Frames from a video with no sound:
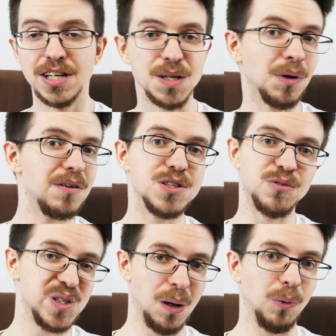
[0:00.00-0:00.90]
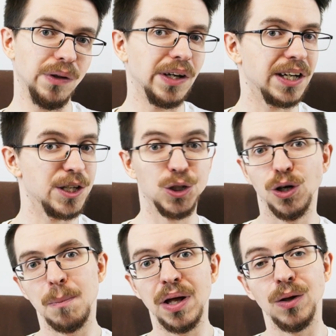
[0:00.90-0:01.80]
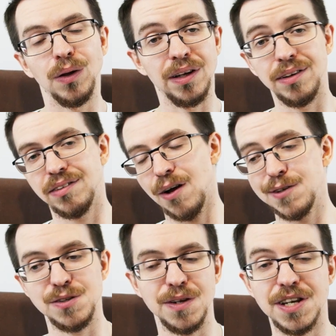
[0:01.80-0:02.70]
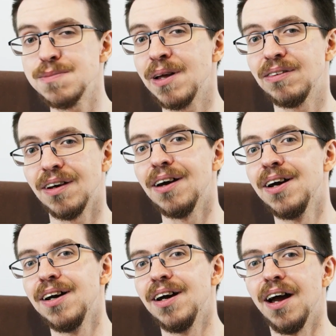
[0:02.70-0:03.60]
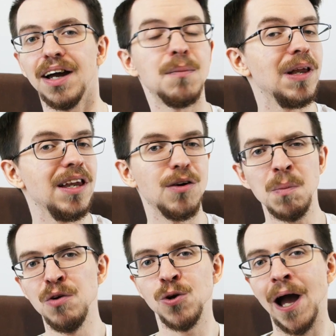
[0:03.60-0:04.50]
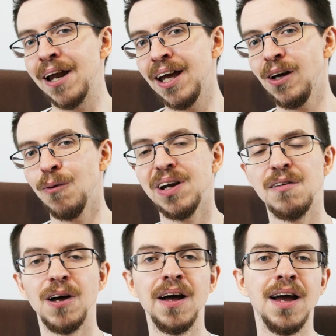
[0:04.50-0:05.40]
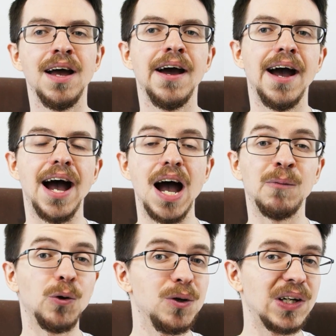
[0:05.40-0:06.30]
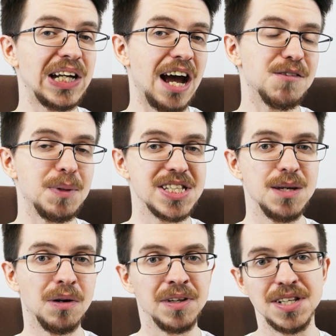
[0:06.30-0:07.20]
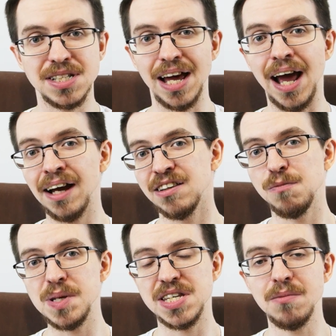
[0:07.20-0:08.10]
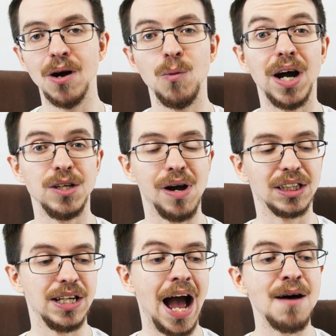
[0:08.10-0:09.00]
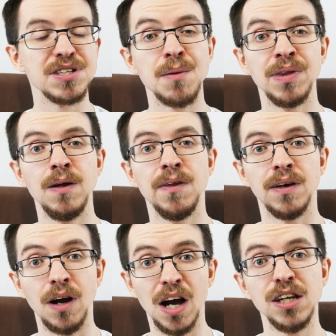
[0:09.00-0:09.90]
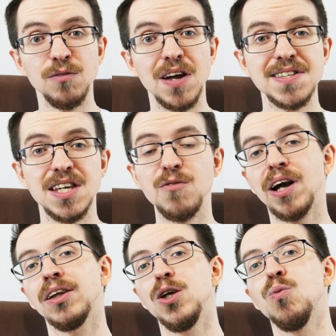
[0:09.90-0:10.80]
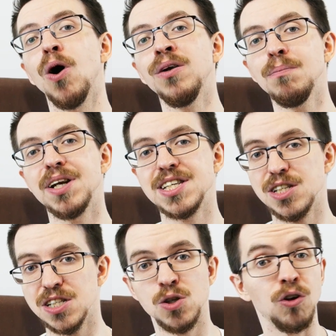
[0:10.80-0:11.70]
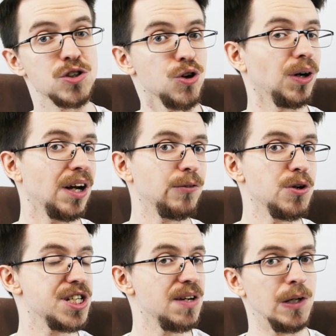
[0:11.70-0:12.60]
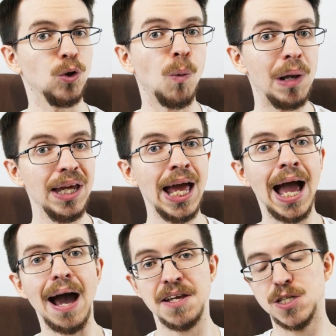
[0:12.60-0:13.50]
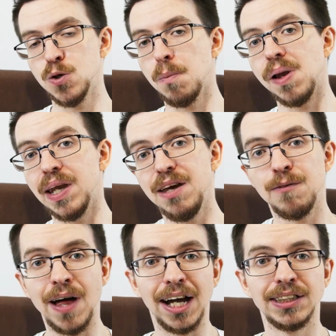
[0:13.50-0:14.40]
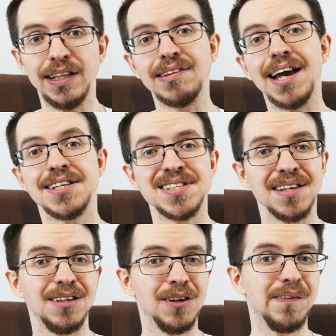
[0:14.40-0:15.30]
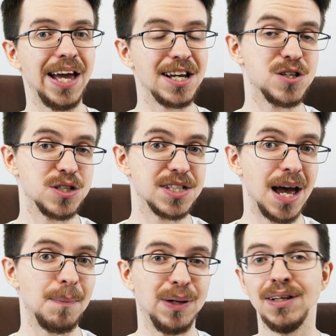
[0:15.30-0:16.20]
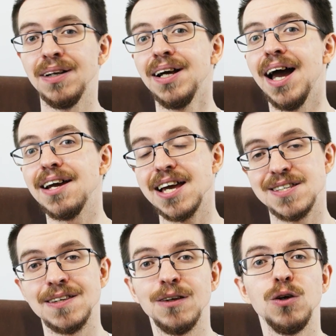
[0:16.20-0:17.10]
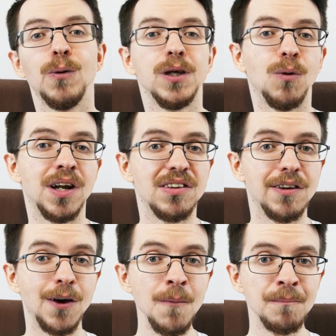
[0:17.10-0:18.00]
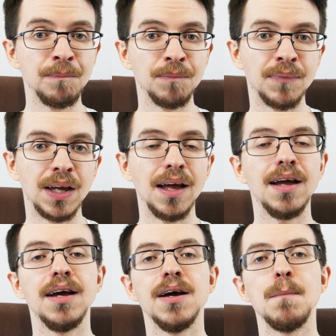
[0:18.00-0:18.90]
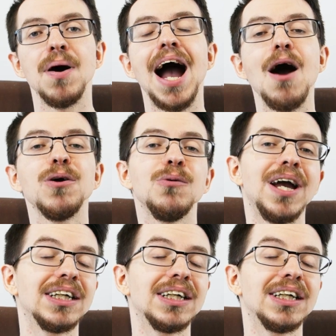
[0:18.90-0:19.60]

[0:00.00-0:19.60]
someone gives you, for example, like a sugar pill and tells you that it's meant to completely remove your headache or whatever, or you can have a placebo that is an active placebo where you actually have something that kind of does the effect that you want, but it's just not strong enough to achieve it normally, and it's your belief that actually takes it, the extra step and gets it to do what you want it to do. But how can we